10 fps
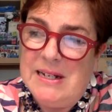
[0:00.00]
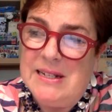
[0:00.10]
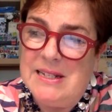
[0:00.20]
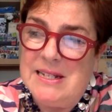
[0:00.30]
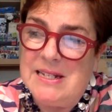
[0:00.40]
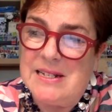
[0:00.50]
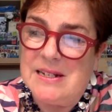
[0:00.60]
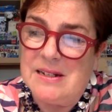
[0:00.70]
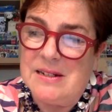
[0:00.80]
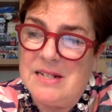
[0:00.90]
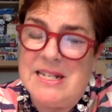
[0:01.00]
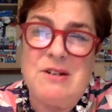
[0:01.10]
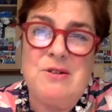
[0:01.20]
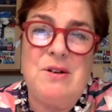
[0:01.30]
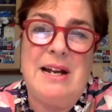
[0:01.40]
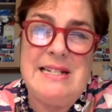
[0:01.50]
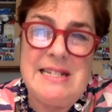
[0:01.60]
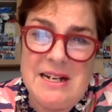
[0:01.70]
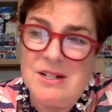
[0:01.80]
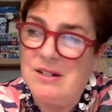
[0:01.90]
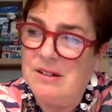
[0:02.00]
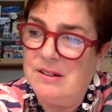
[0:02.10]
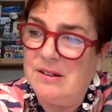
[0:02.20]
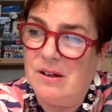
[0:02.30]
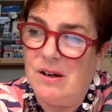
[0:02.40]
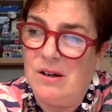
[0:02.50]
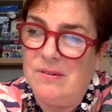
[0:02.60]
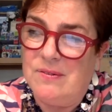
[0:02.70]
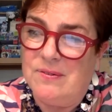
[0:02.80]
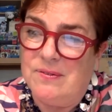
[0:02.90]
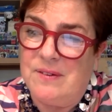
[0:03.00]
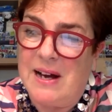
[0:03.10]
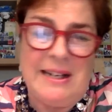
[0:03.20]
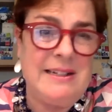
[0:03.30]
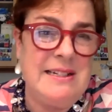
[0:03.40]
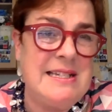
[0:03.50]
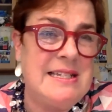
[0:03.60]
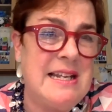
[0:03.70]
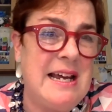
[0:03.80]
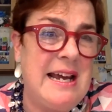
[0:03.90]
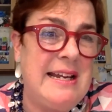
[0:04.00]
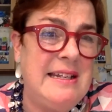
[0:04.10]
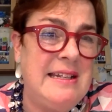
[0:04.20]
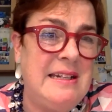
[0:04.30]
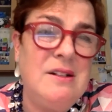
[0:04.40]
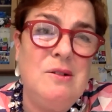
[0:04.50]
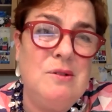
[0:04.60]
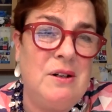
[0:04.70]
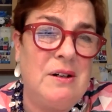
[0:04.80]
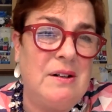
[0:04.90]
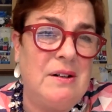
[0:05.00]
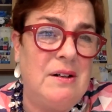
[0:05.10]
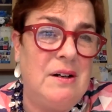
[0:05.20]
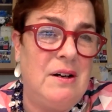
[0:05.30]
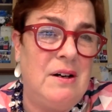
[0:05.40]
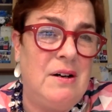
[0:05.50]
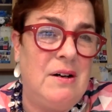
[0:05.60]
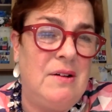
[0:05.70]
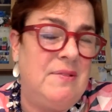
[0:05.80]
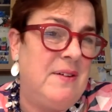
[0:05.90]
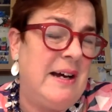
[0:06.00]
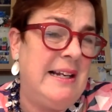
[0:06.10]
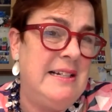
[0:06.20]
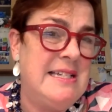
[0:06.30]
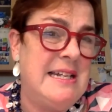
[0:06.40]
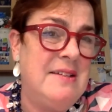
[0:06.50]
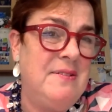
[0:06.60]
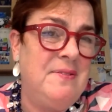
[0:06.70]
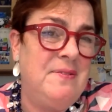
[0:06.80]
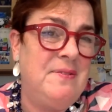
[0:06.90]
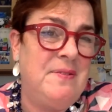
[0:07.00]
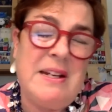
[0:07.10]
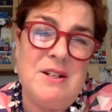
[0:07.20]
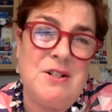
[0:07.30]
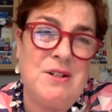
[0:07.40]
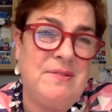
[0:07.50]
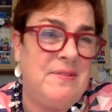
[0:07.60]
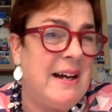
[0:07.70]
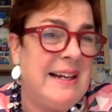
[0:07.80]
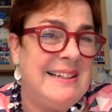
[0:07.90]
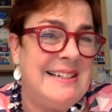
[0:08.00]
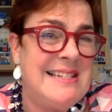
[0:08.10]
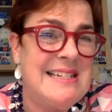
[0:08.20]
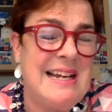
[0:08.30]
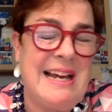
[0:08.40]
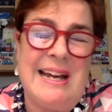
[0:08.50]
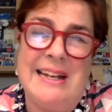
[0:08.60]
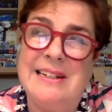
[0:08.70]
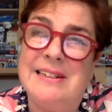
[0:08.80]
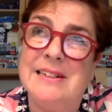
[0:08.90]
sexualization of violence and the allure of violence and the fetish of violence. And